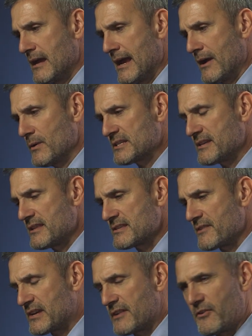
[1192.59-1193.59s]
I always say
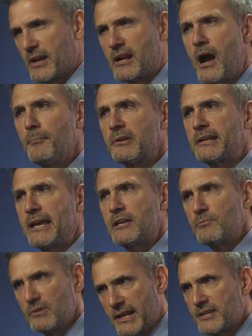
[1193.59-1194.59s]
this, I've got a very
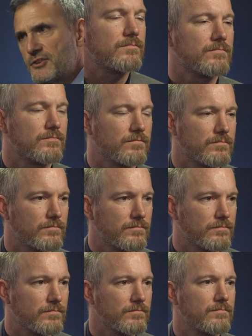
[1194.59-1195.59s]
complicated relationship with
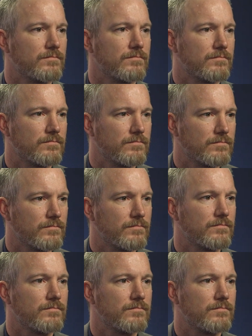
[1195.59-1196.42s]
standardized testing. Nobody